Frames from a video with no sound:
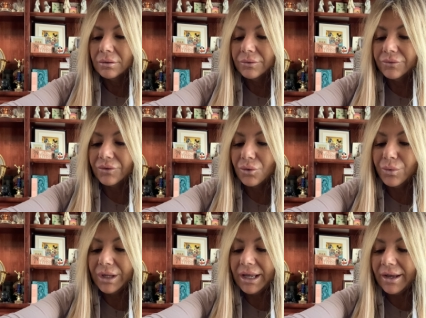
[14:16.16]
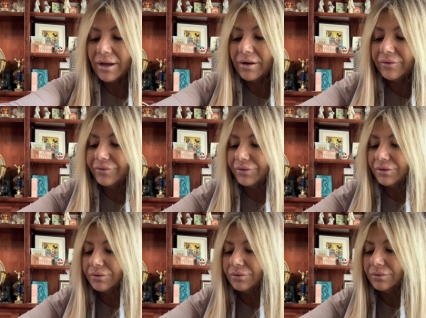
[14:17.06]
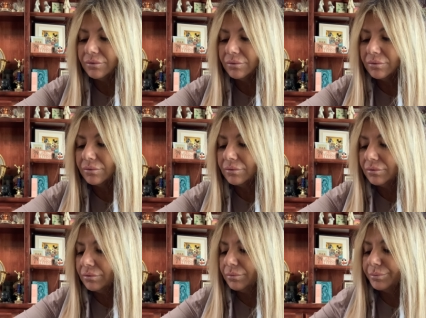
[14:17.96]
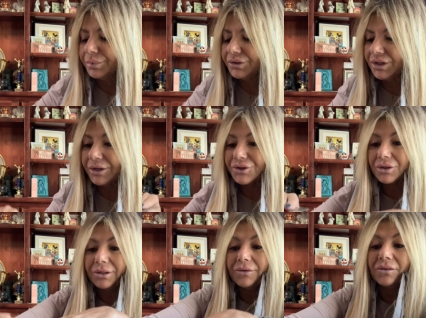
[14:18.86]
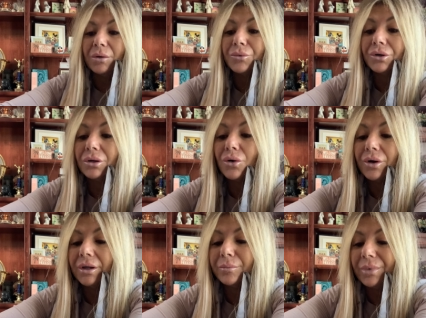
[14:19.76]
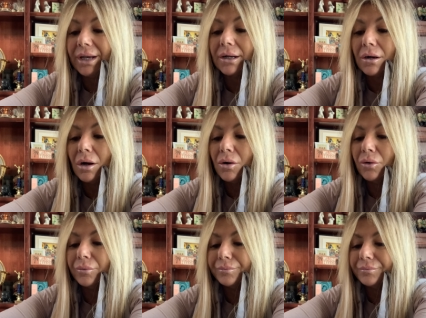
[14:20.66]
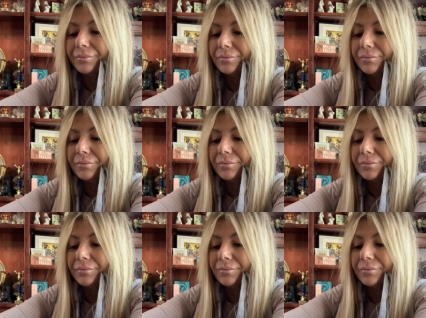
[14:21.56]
So we have potentially someone going back home